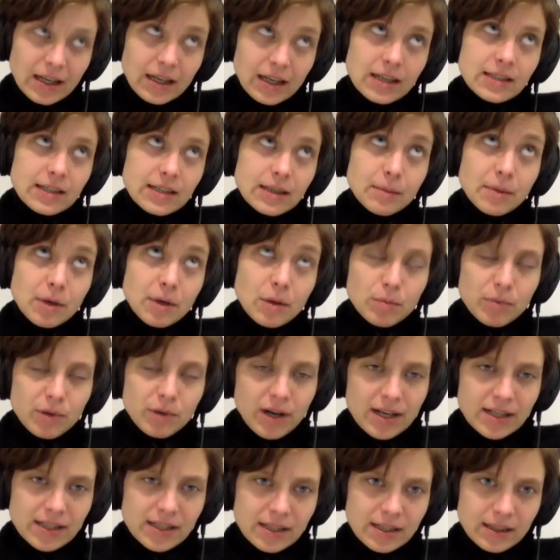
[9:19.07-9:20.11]
somehow
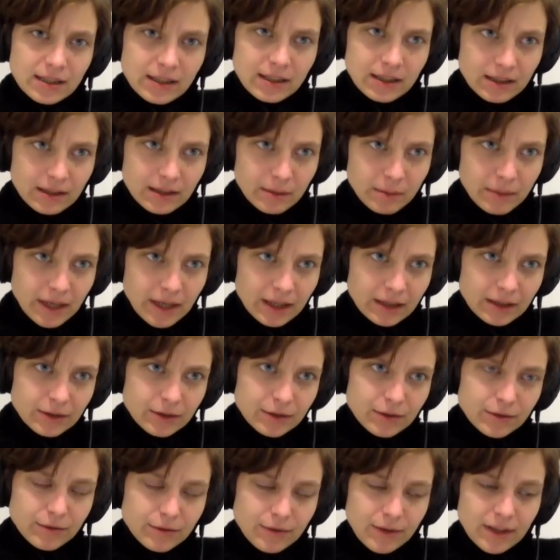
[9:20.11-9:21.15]
present in the
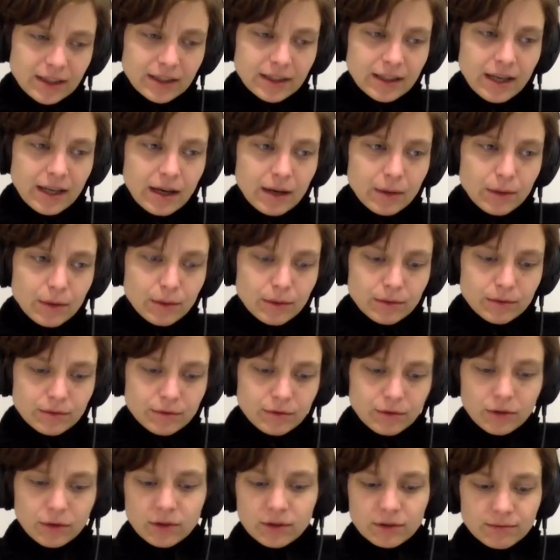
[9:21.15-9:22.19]
debate right now
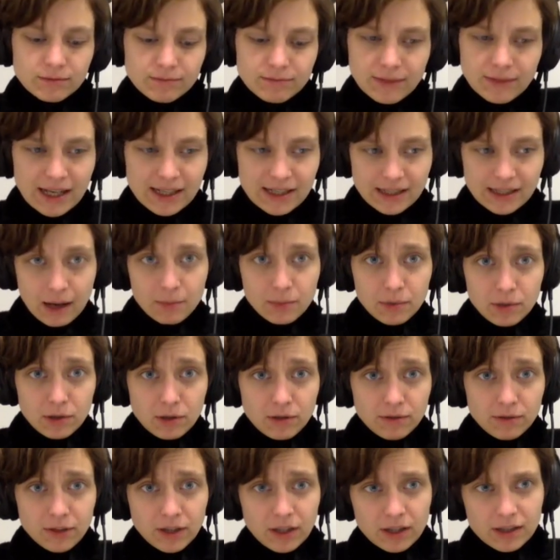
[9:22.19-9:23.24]
for last
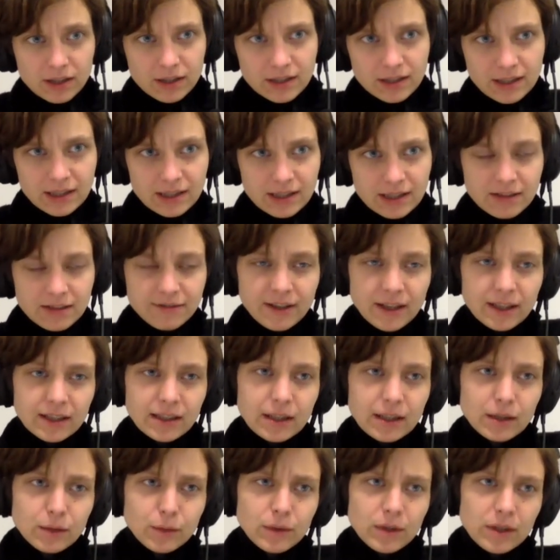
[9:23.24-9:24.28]
couple of years, is the
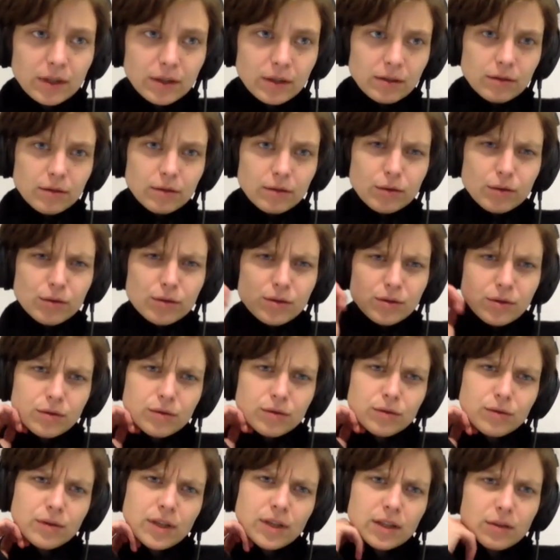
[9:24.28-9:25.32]
fact that we used
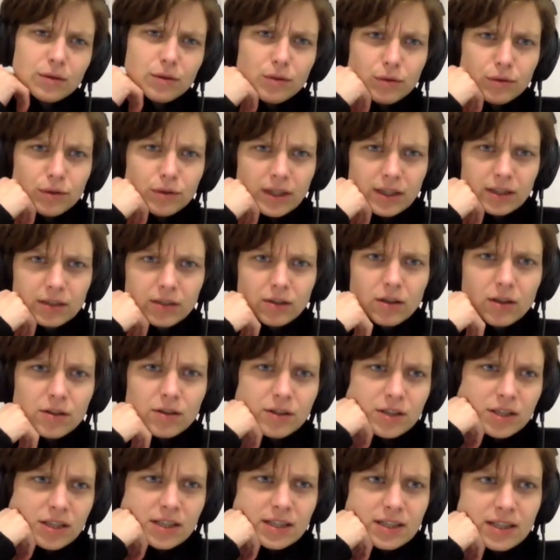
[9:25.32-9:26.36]
to treat new
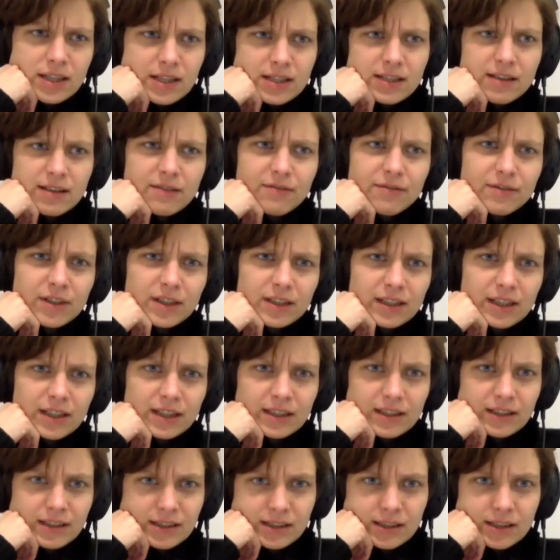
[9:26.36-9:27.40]
technologies as something
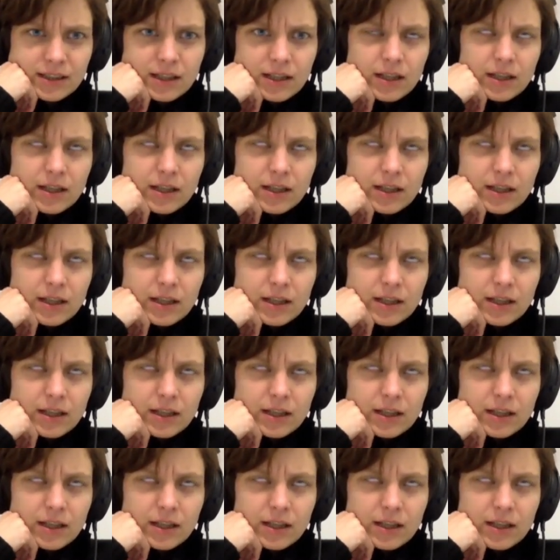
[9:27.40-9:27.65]
that is